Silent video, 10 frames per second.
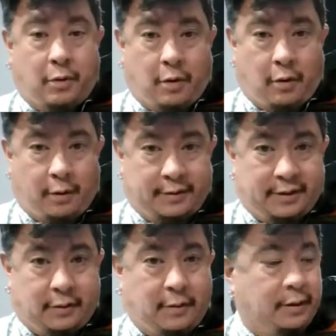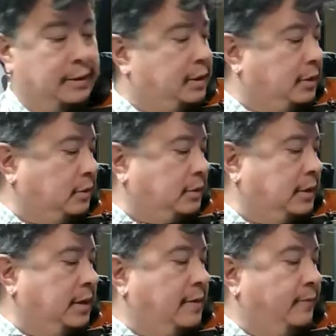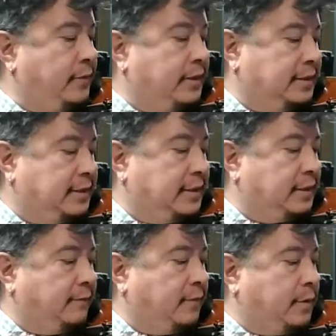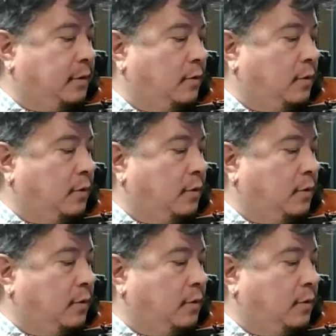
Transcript: Also, I'm going to tilt the stick of the bow